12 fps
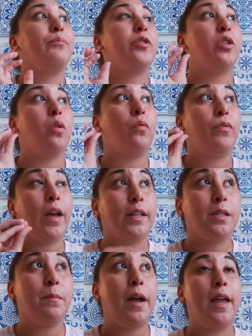So
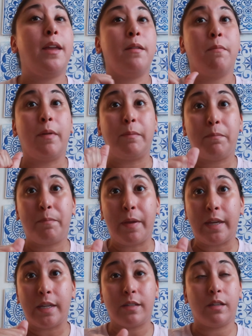that's my
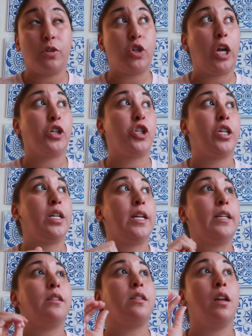biggest suggestion,
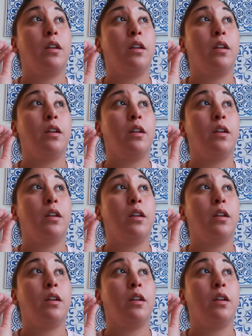is